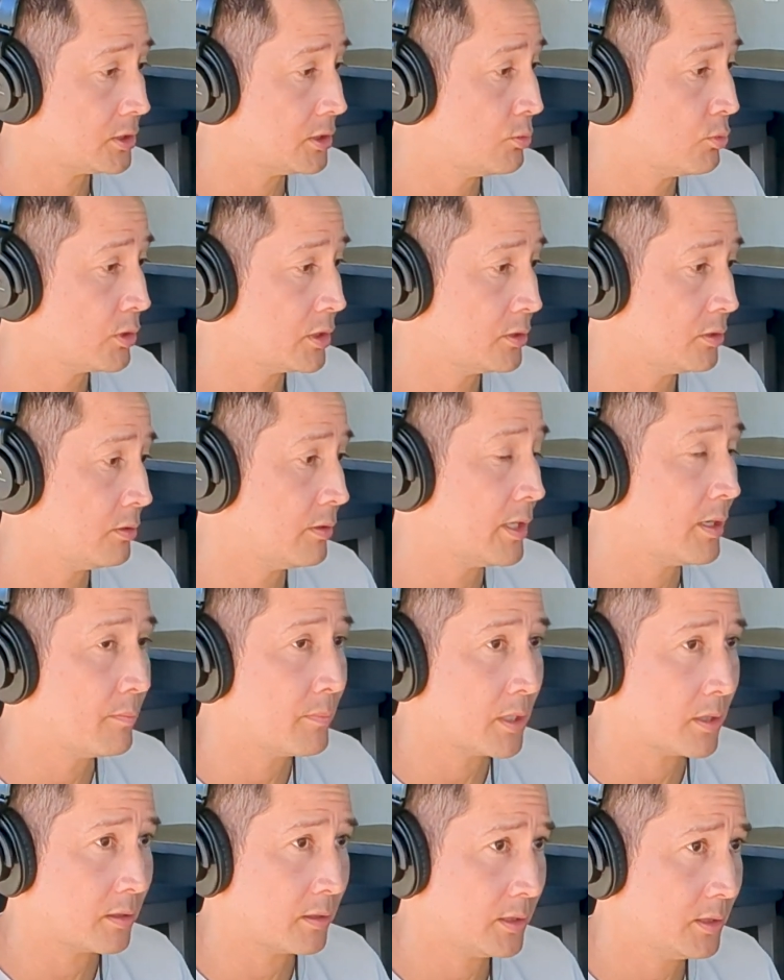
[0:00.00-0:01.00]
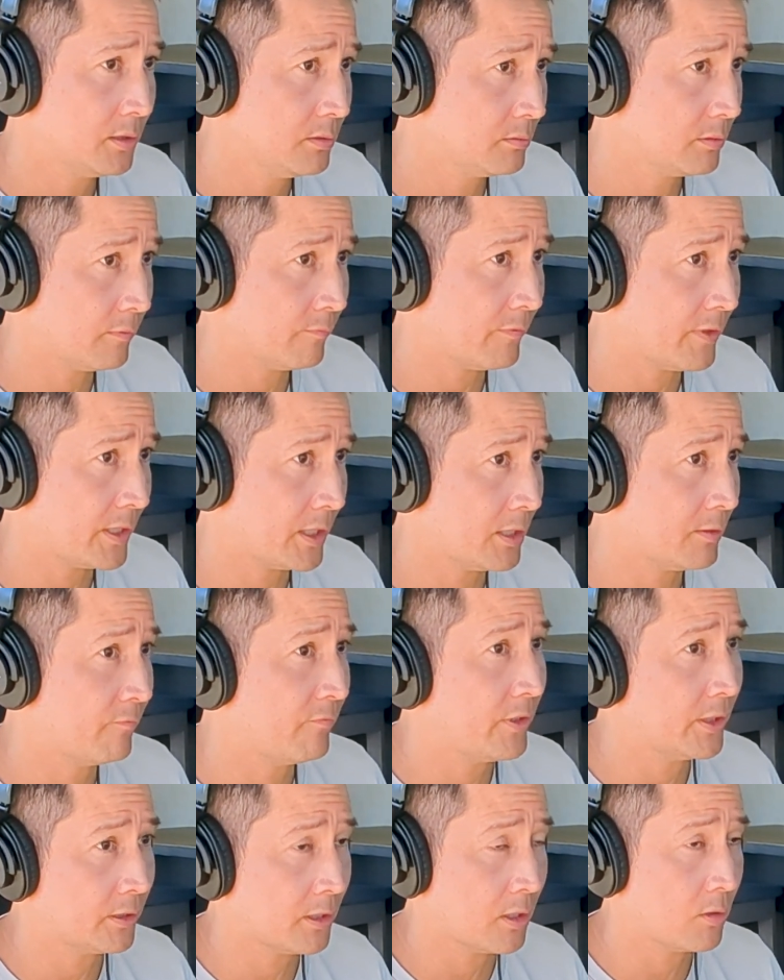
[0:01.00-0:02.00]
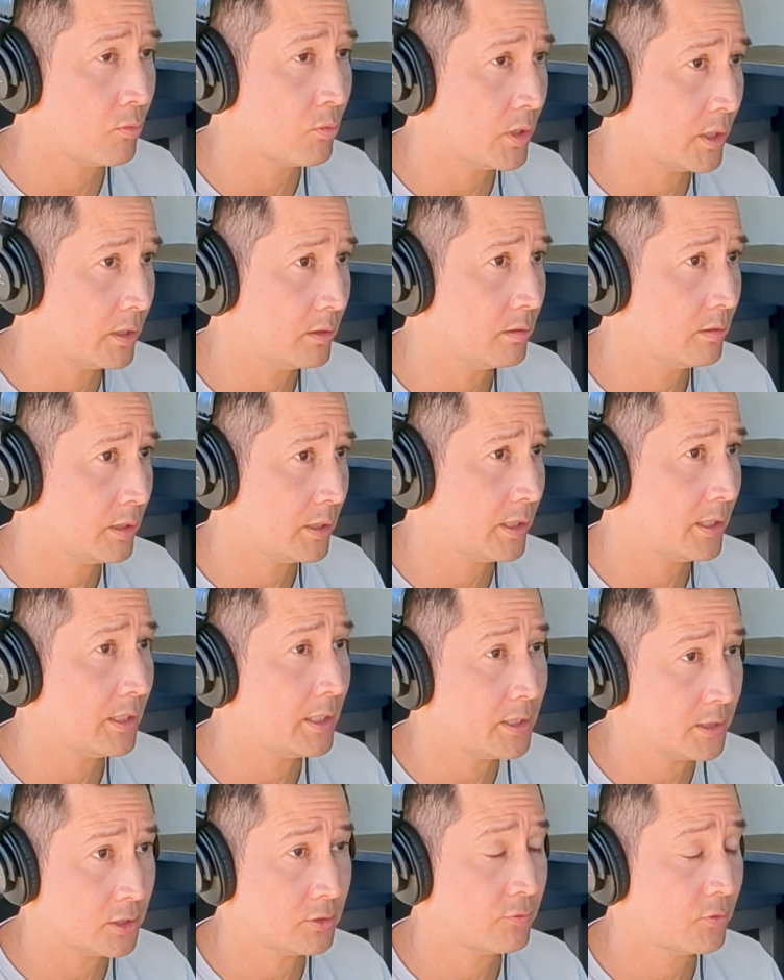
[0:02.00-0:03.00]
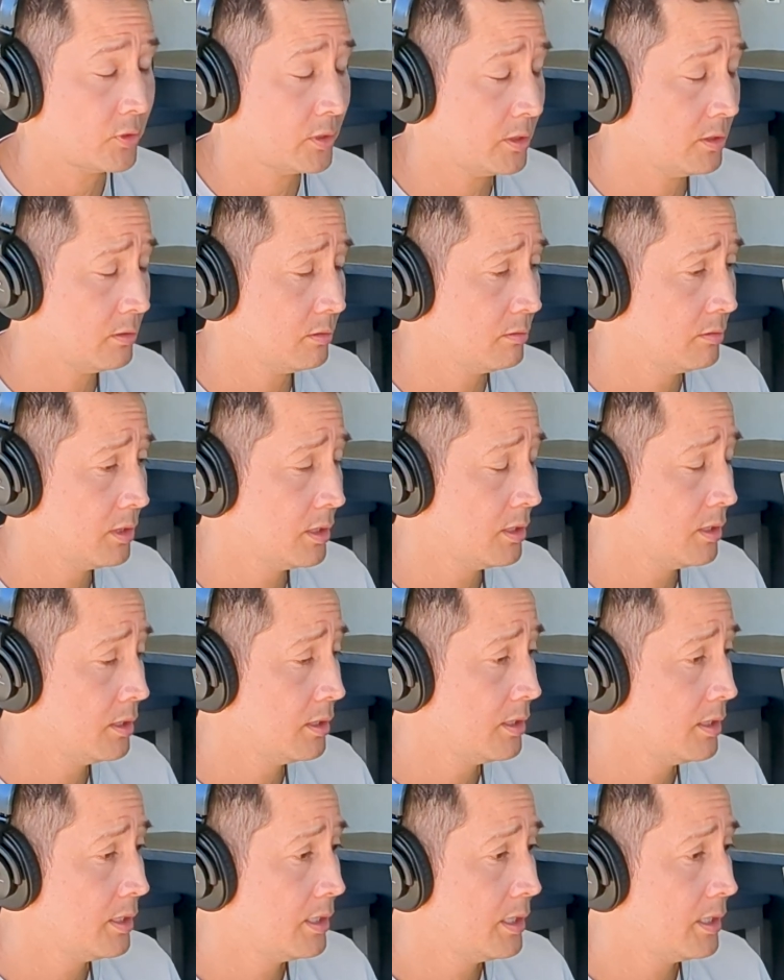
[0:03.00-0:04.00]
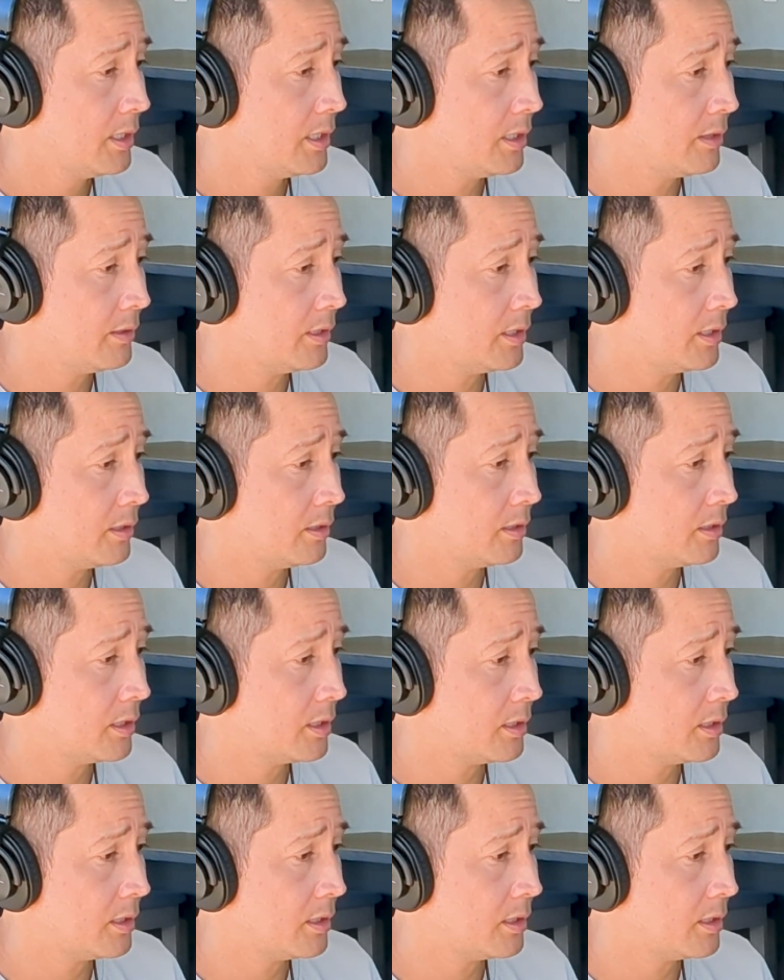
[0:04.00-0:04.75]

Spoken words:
You want to do that monthly and figure out what hits for you. And then